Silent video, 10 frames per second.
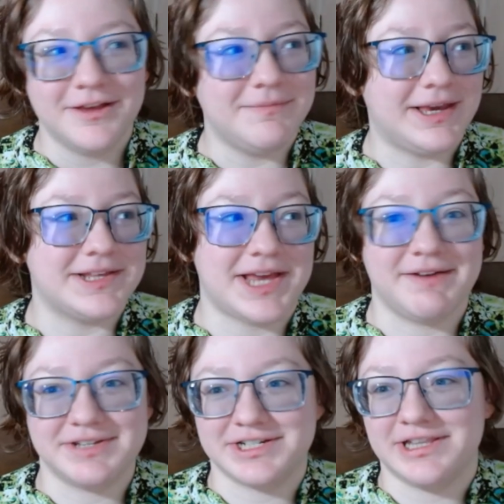because I
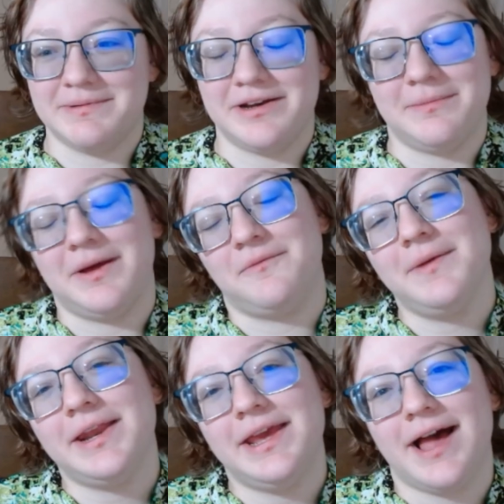have such a limited amount of
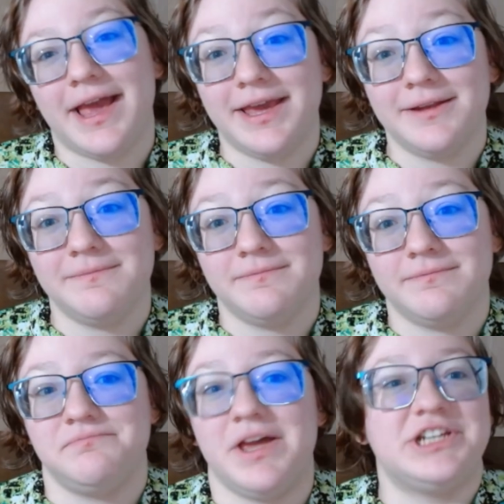money,
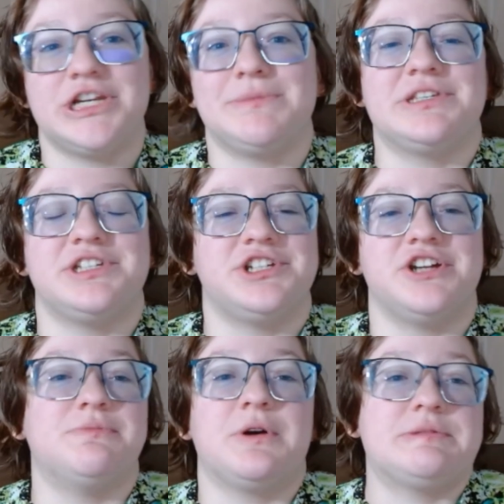I shamelessly
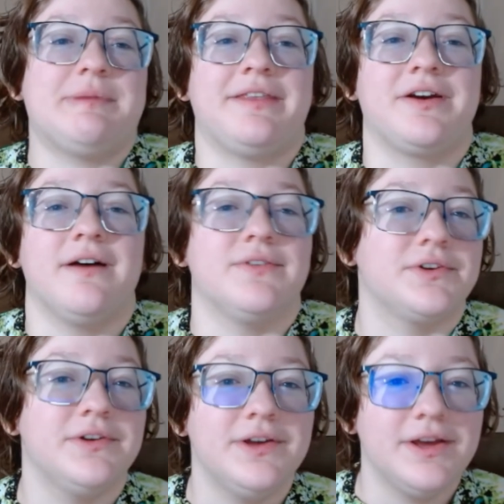judge books by their
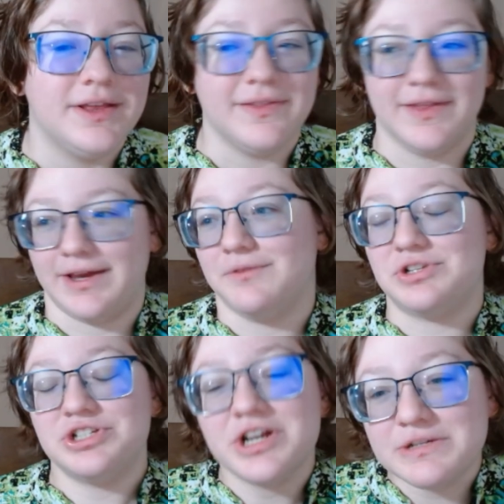cover. Like, I
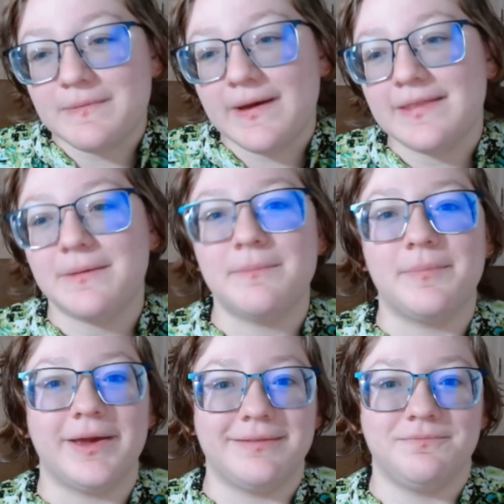don't judge it by them,
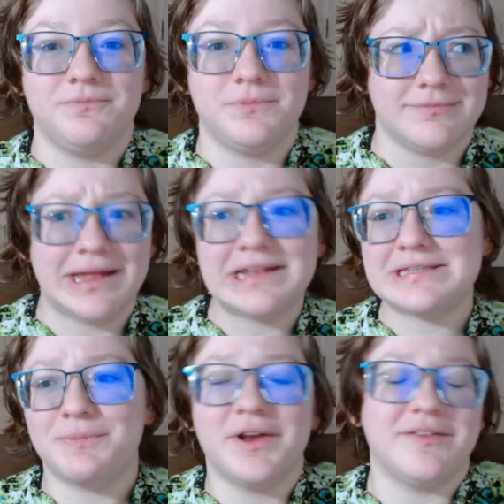but that's
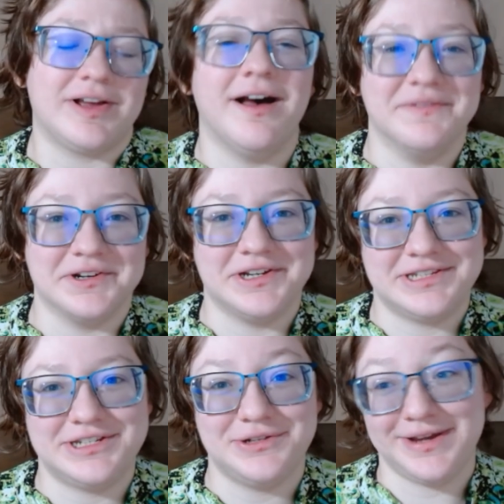the point of a cover,
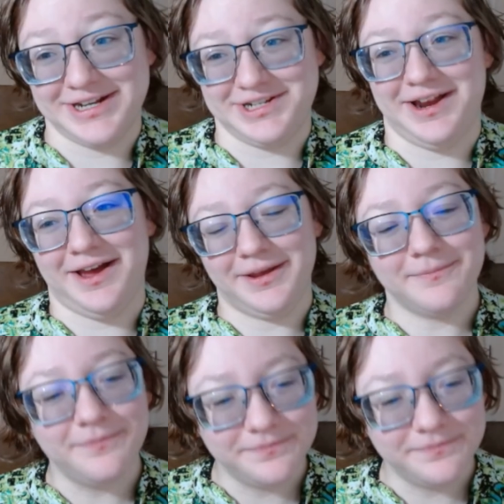is to catch an eye.